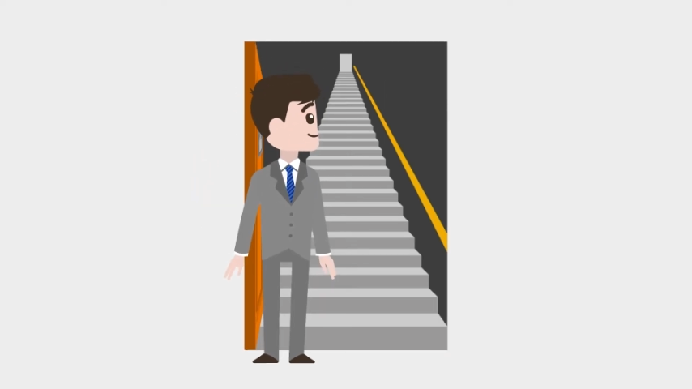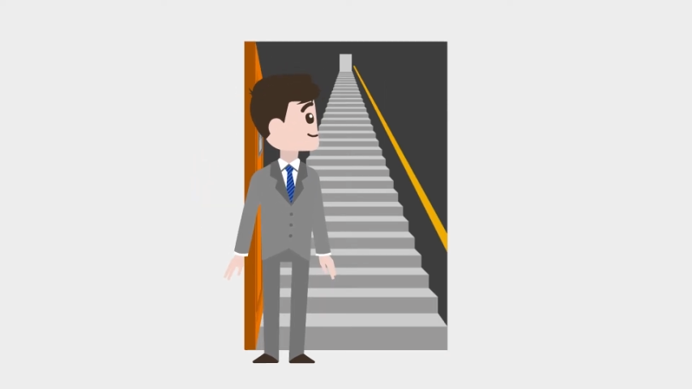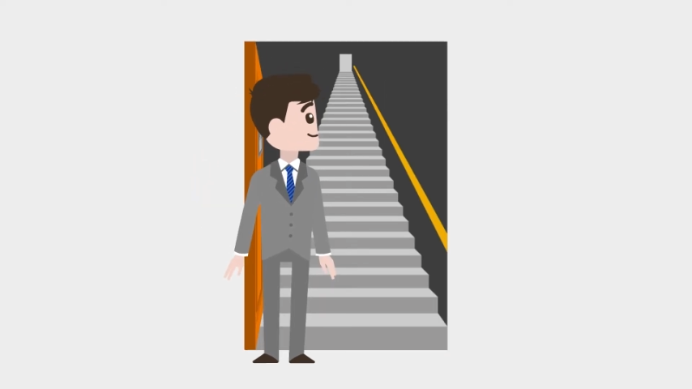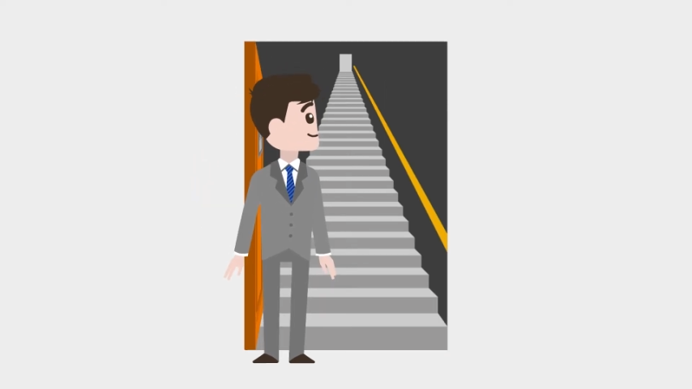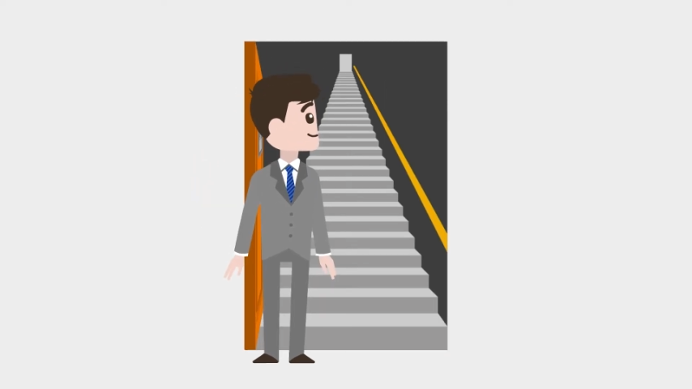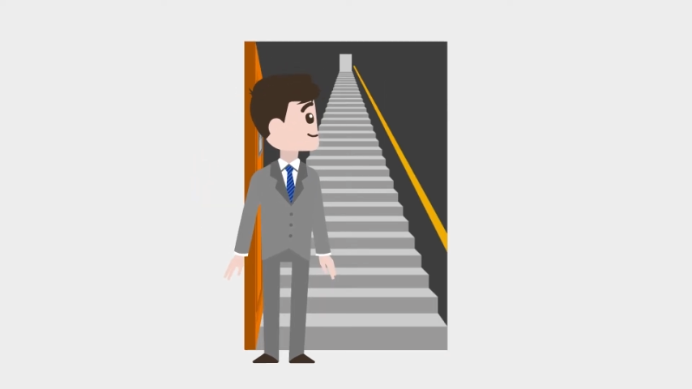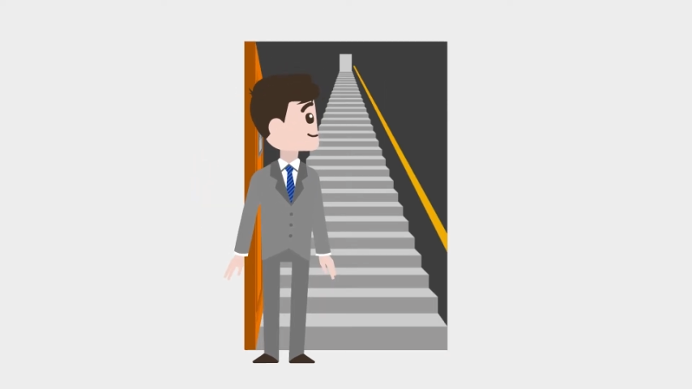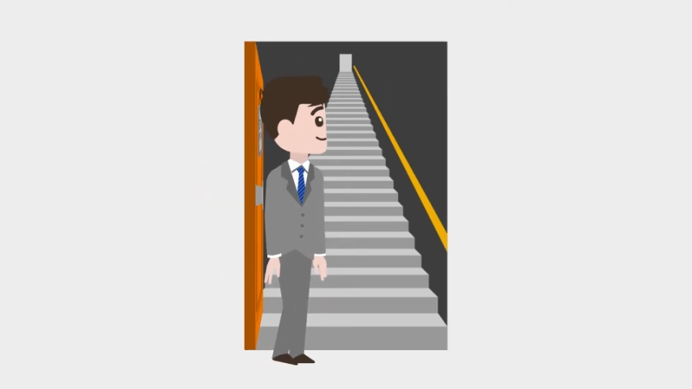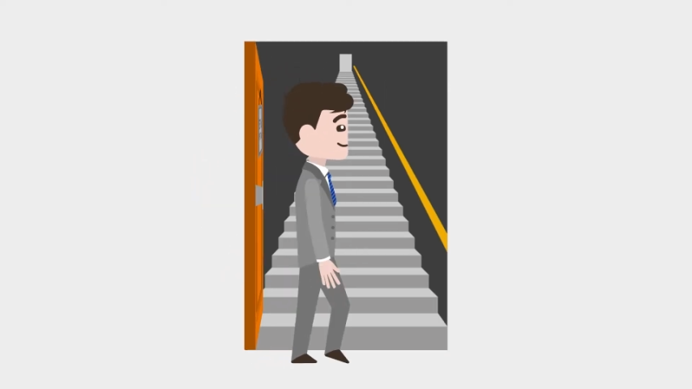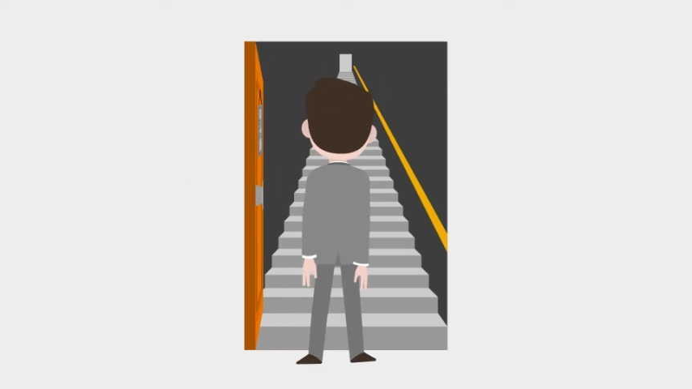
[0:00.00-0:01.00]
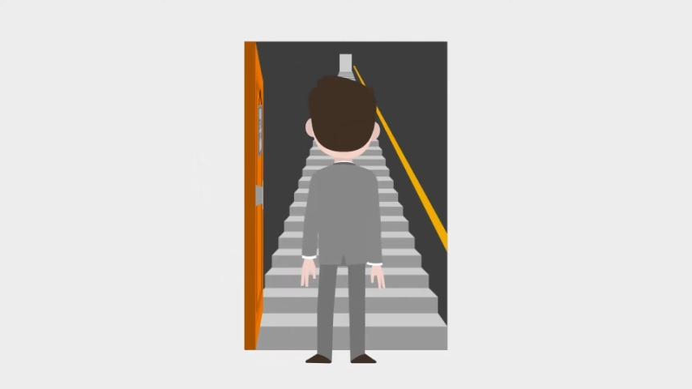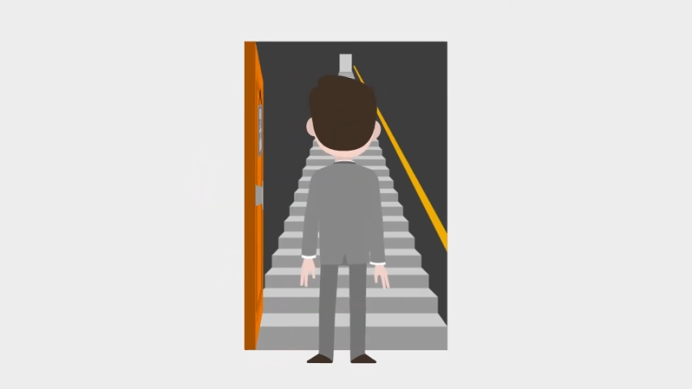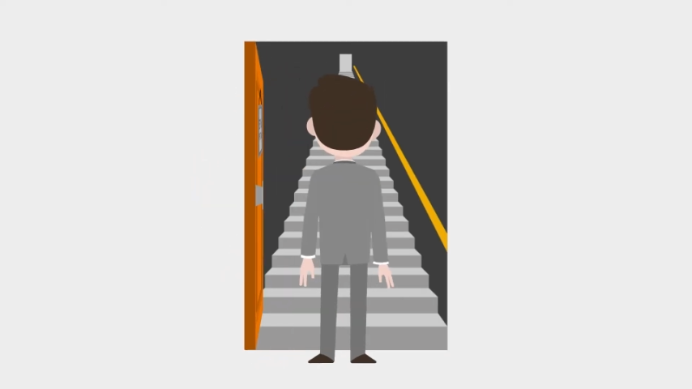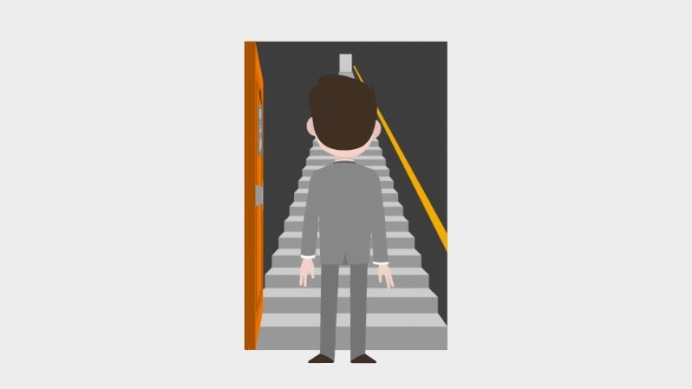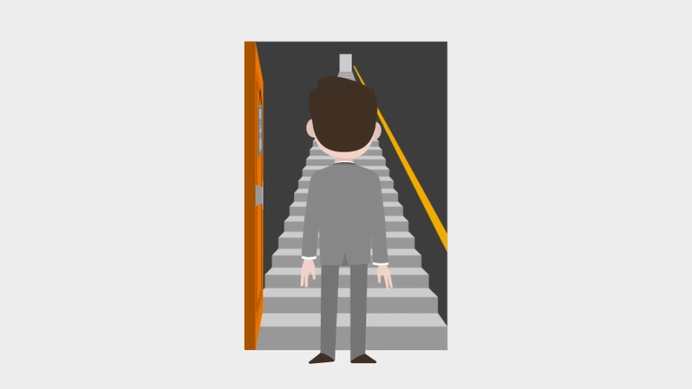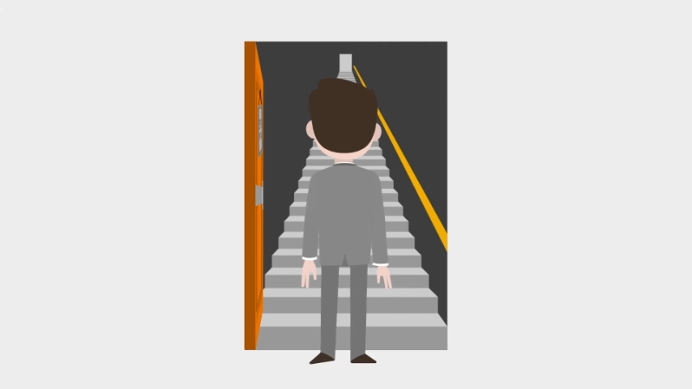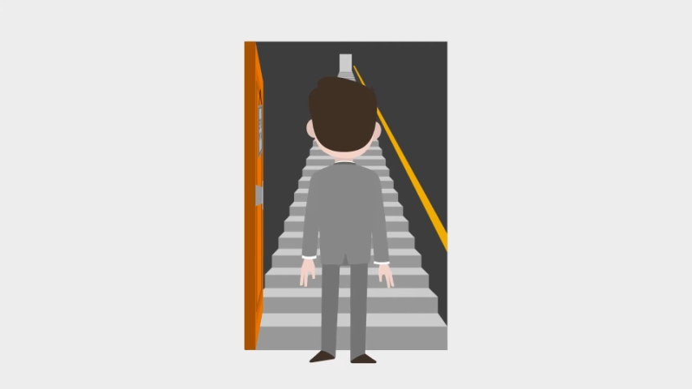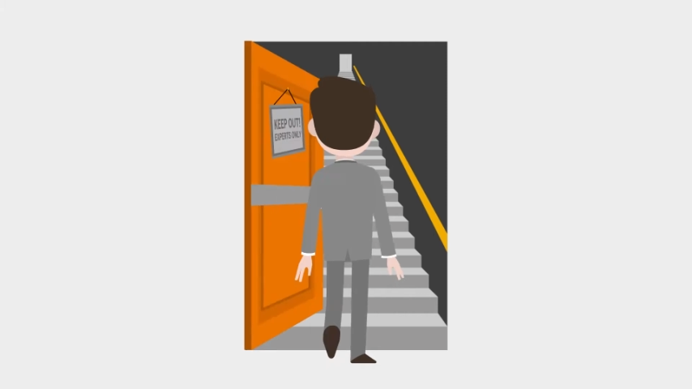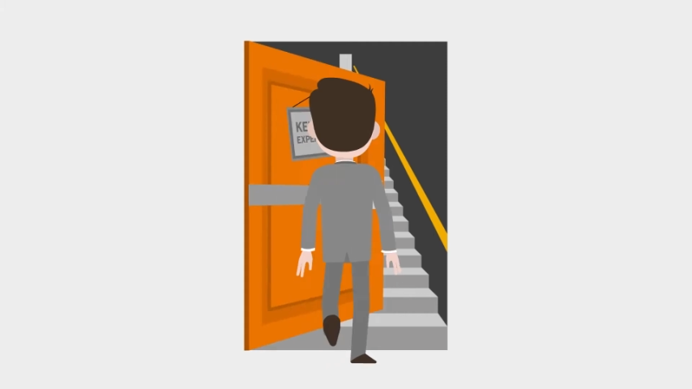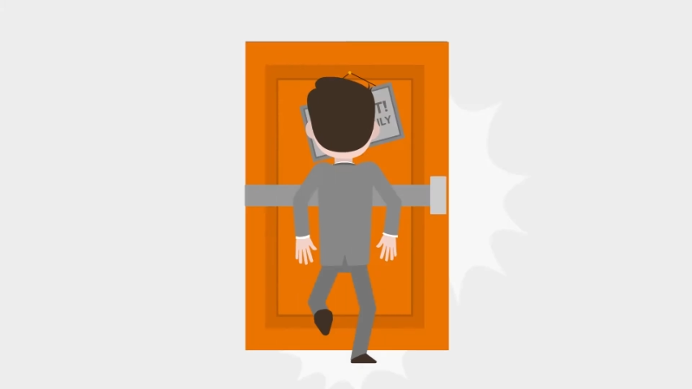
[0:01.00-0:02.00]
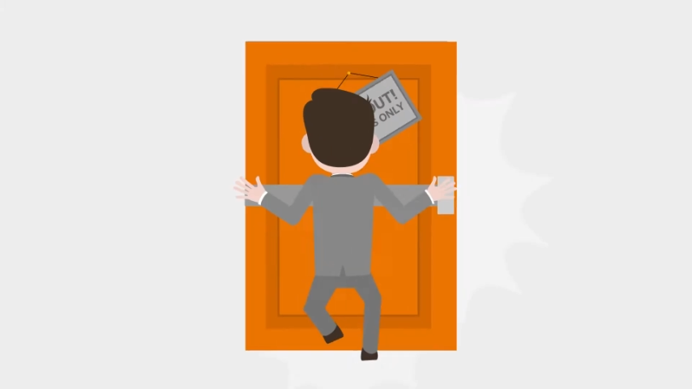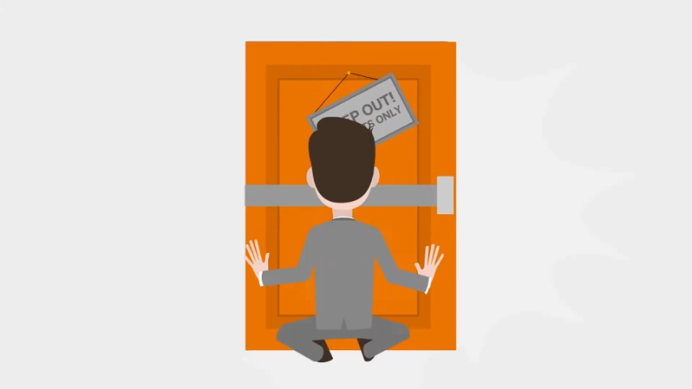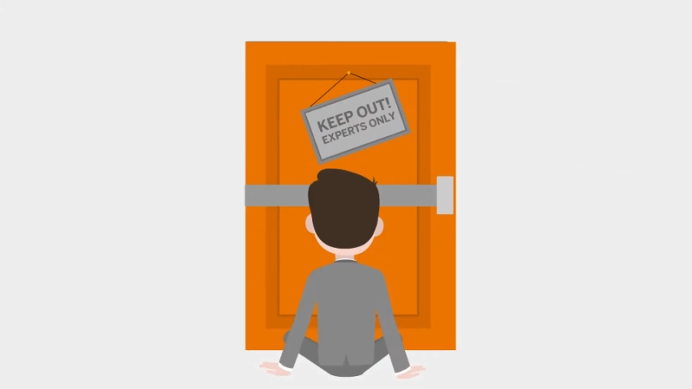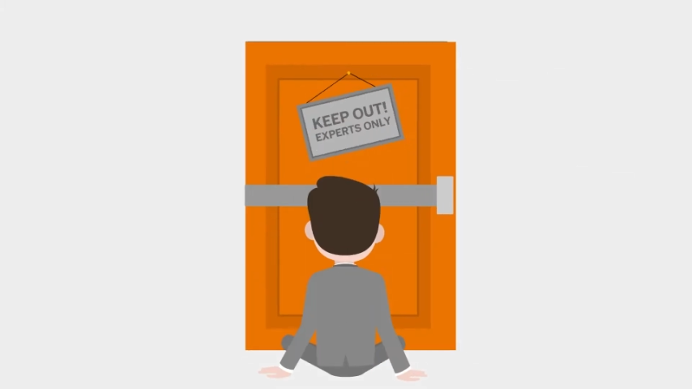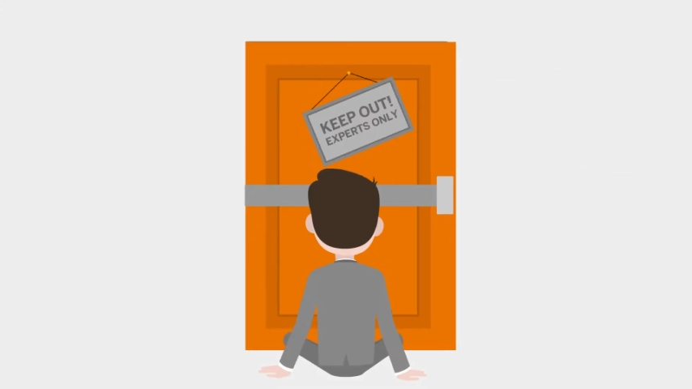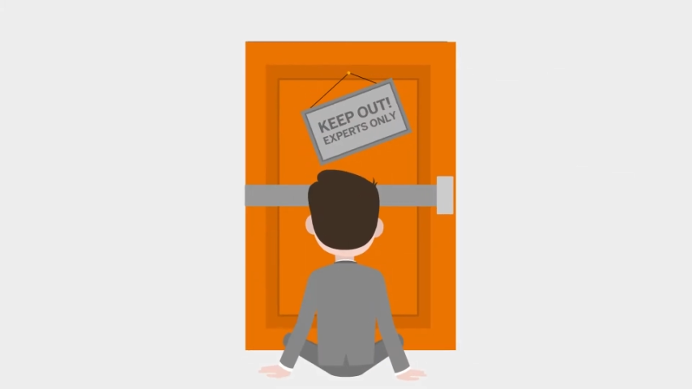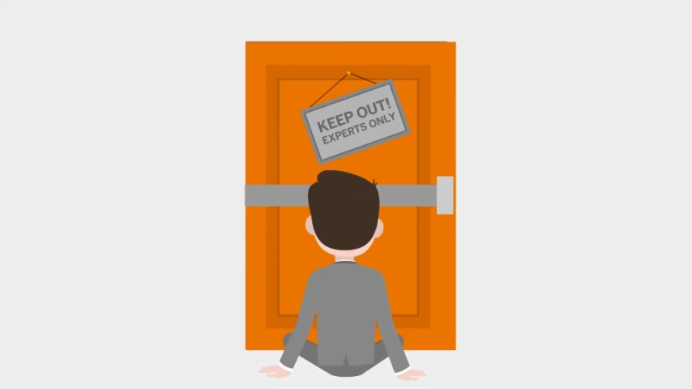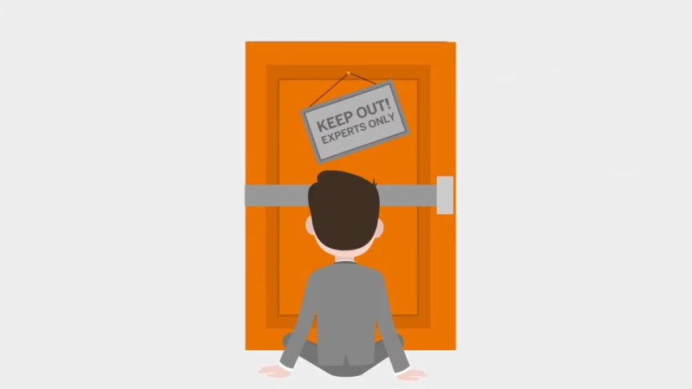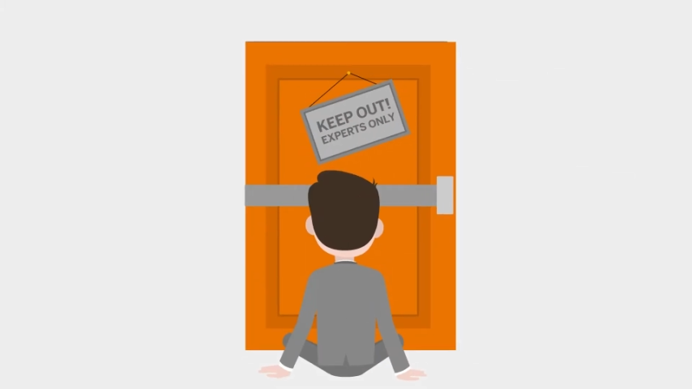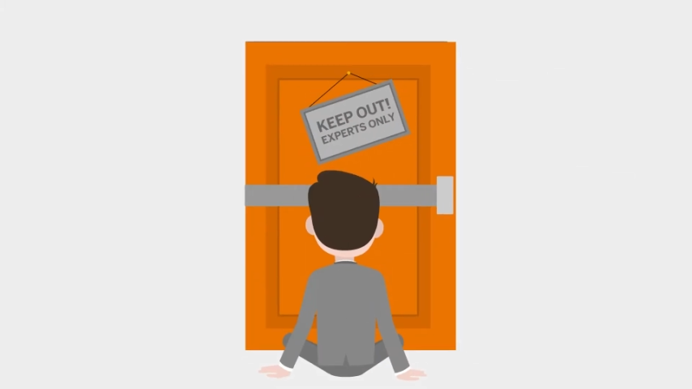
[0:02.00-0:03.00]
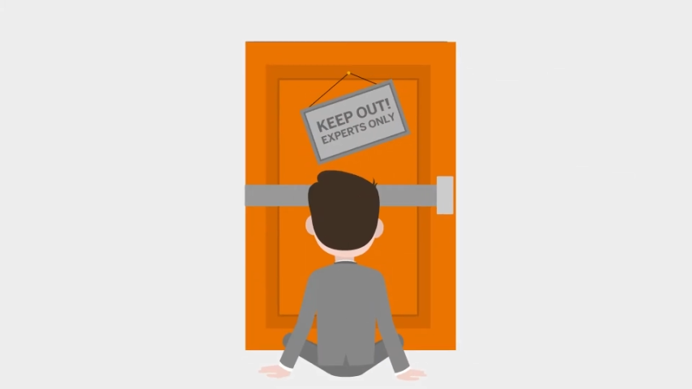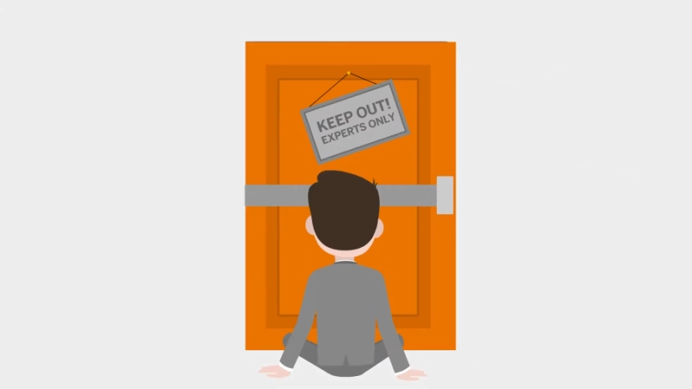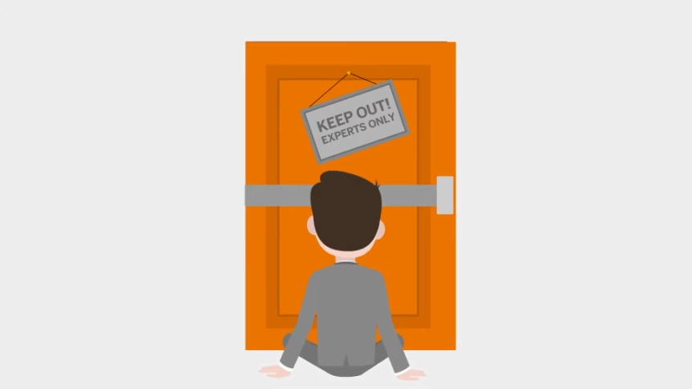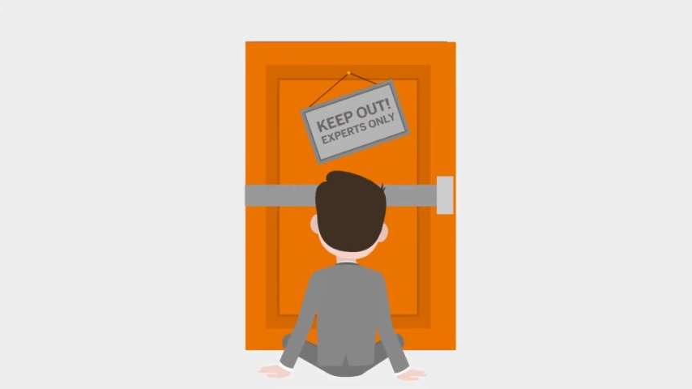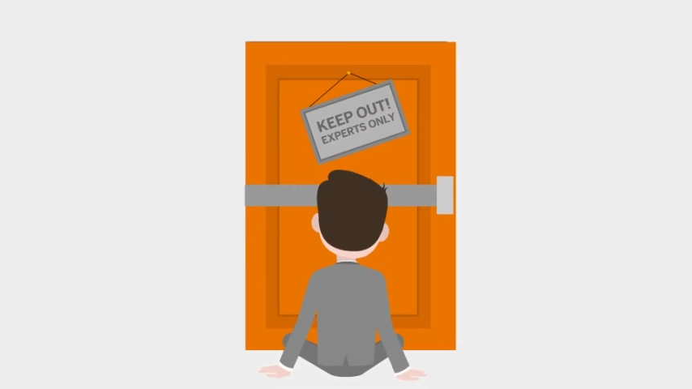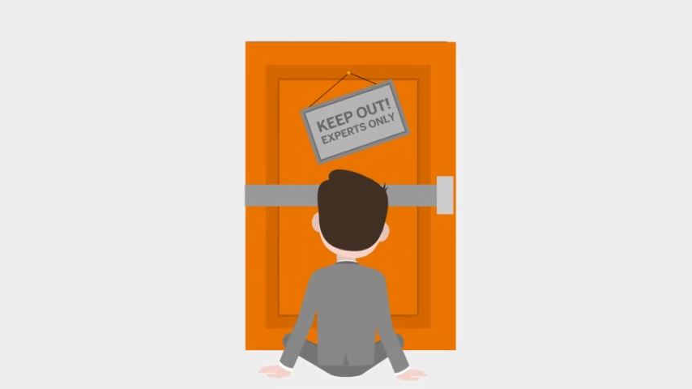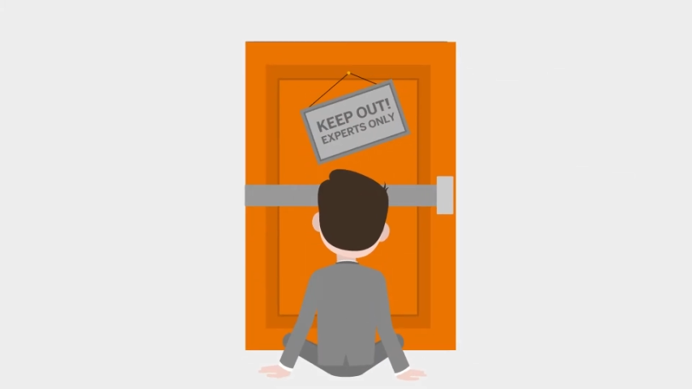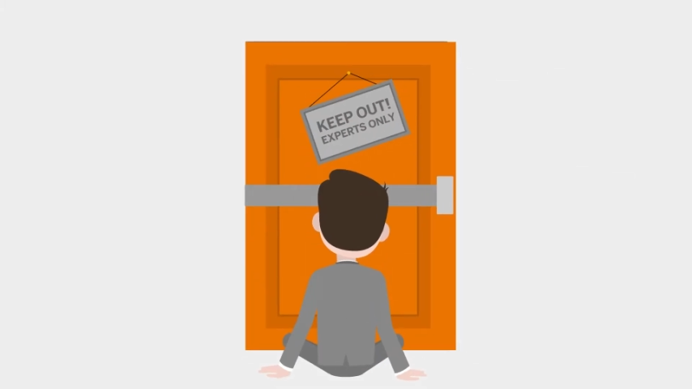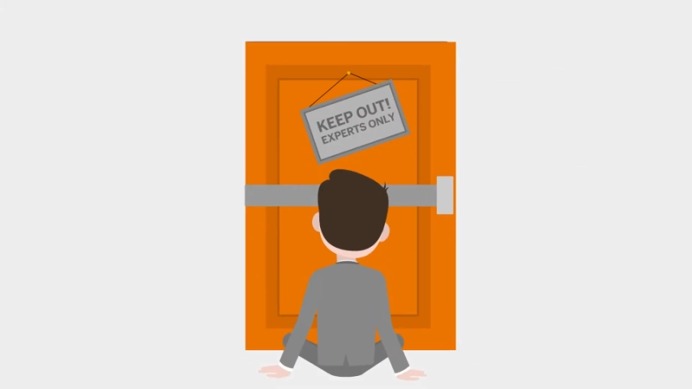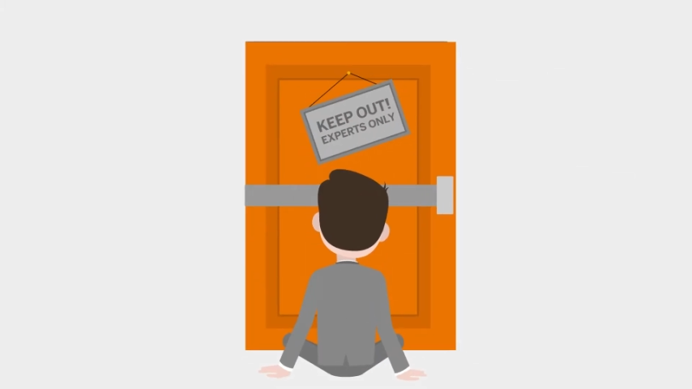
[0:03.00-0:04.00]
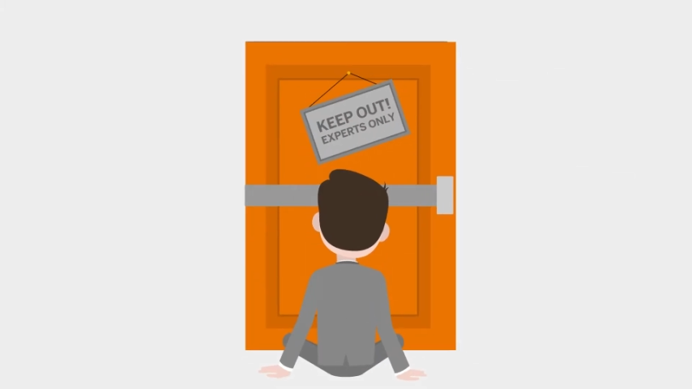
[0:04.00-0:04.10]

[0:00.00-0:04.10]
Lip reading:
No face is visible, so there are no lips to read.